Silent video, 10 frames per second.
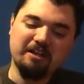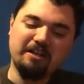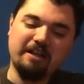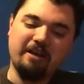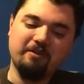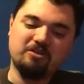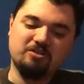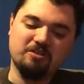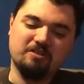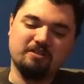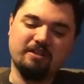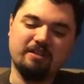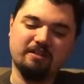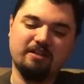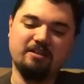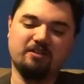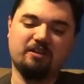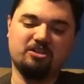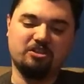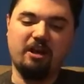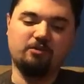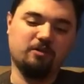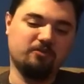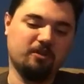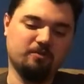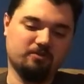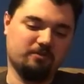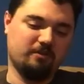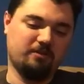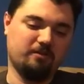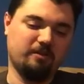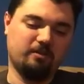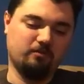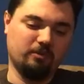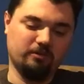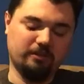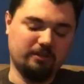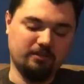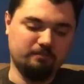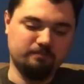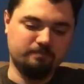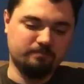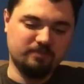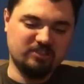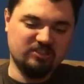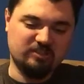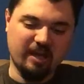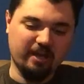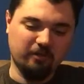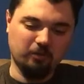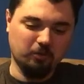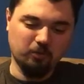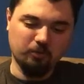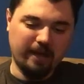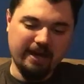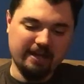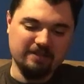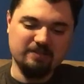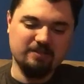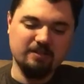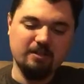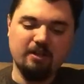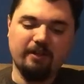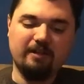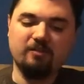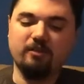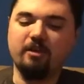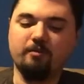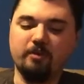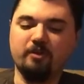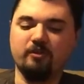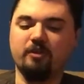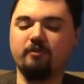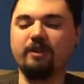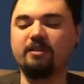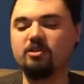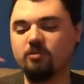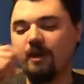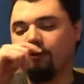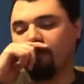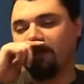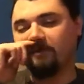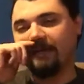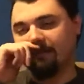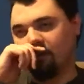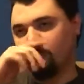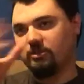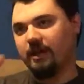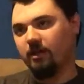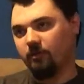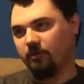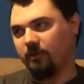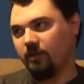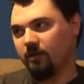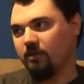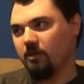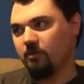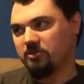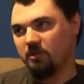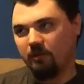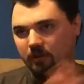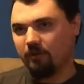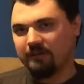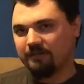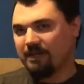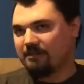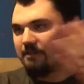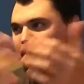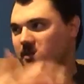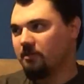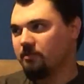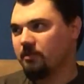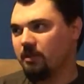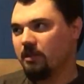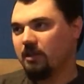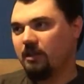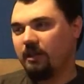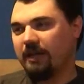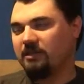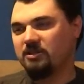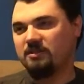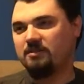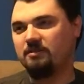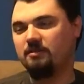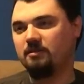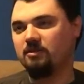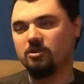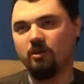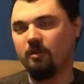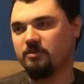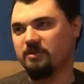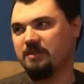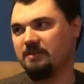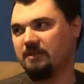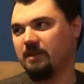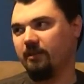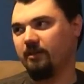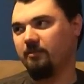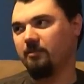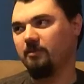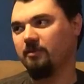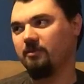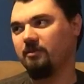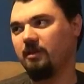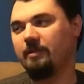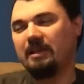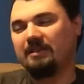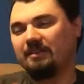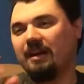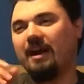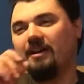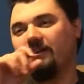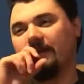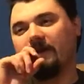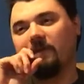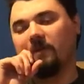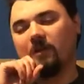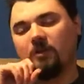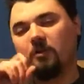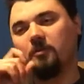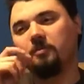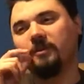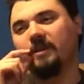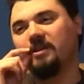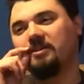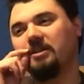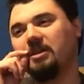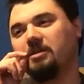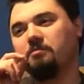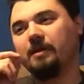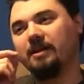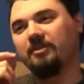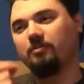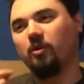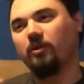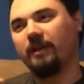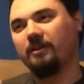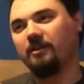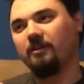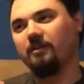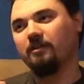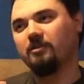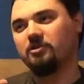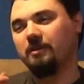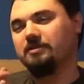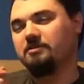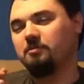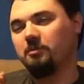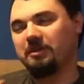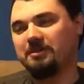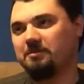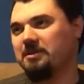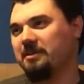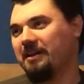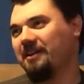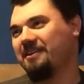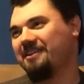And now it's just like he's like a shadow of Dom Toretto and a really stale ass like his likability is not like they try to recreate the whole diner thing when Toni Collette sets him up. Right. And it just the charm just isn't there anymore. I mean, it's kind of there a little bit, but it's more like you're. Do I just want it to be there?